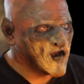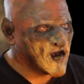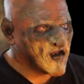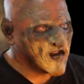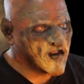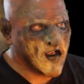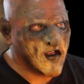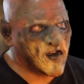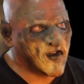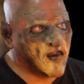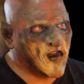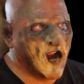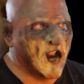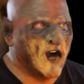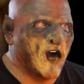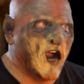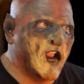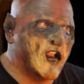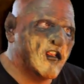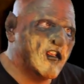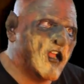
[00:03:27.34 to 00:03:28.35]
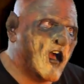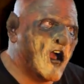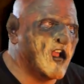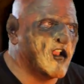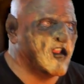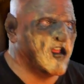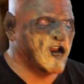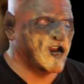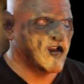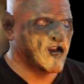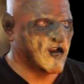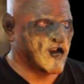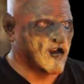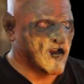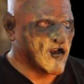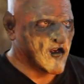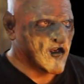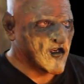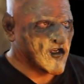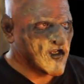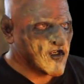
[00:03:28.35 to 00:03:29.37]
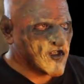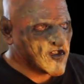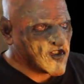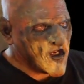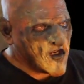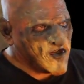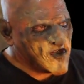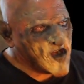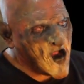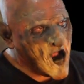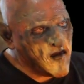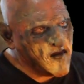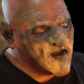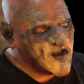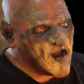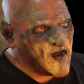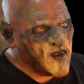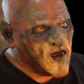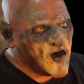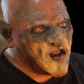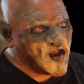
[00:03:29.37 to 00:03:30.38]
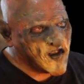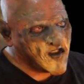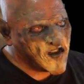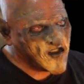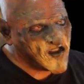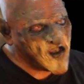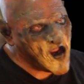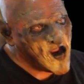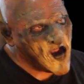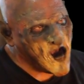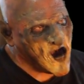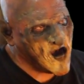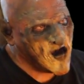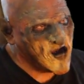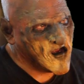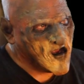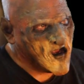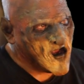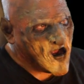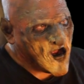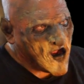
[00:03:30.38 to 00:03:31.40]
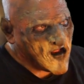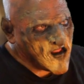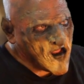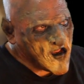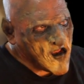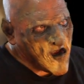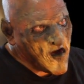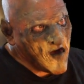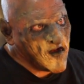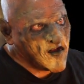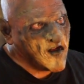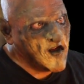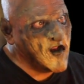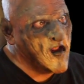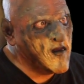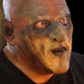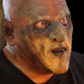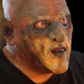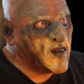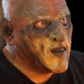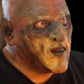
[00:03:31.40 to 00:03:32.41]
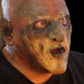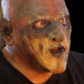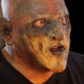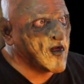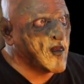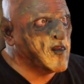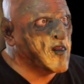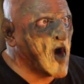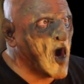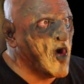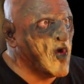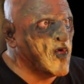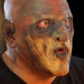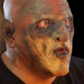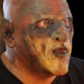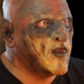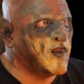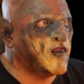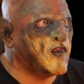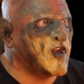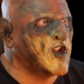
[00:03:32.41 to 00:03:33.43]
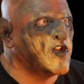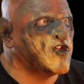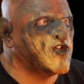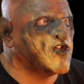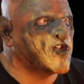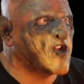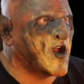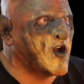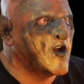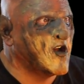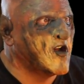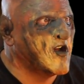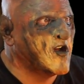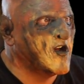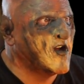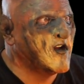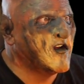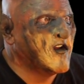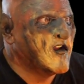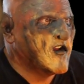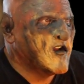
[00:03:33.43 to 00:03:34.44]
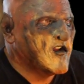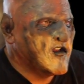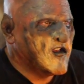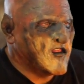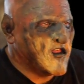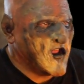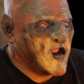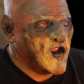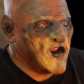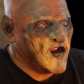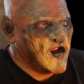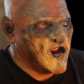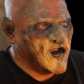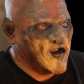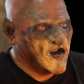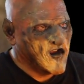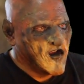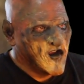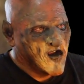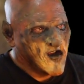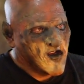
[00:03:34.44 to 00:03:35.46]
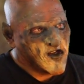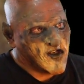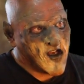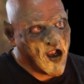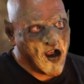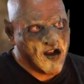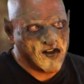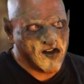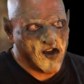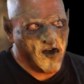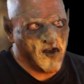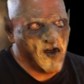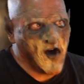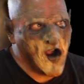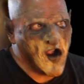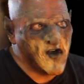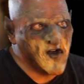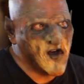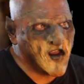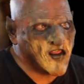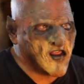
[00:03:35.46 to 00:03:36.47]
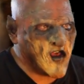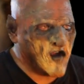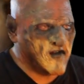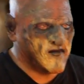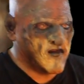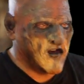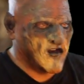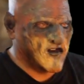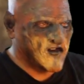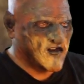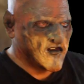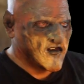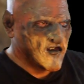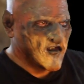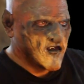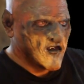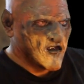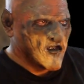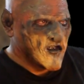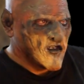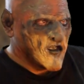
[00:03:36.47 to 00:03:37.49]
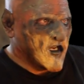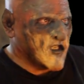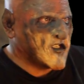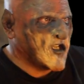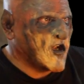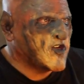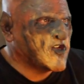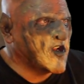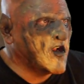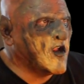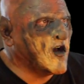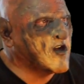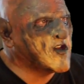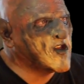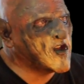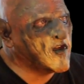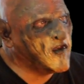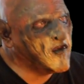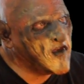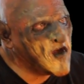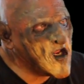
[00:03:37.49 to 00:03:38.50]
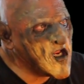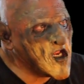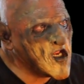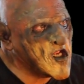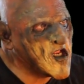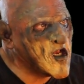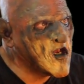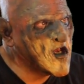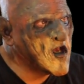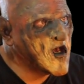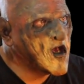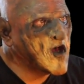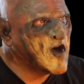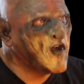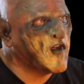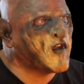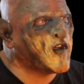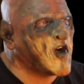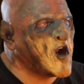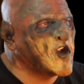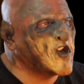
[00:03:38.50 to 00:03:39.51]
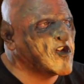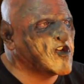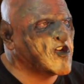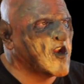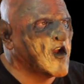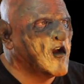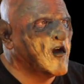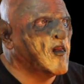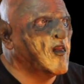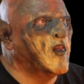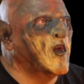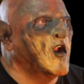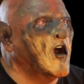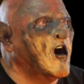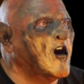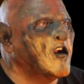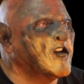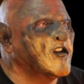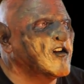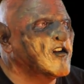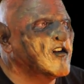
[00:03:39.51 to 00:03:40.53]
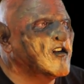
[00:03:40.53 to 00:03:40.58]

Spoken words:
this fella ain't dead. She jabs them with a stinger, and they go as limp as a boned fish. Then she has her way with them. That's how she likes to feed. Fresh blood.